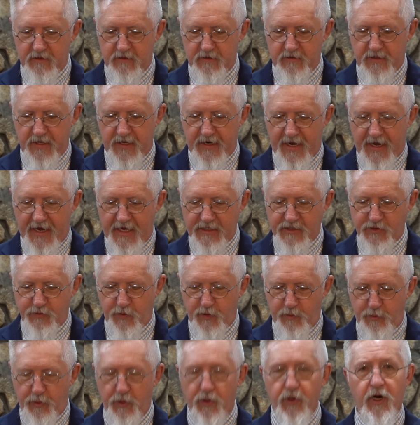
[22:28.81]
that as we
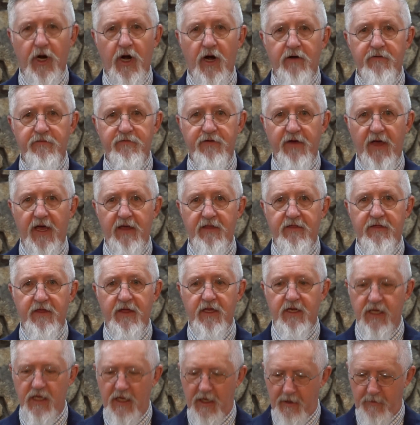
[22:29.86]
put our faith
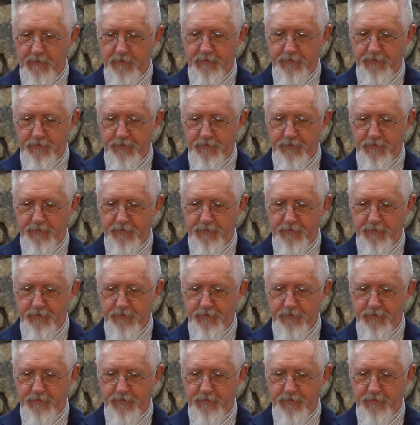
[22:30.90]
in him,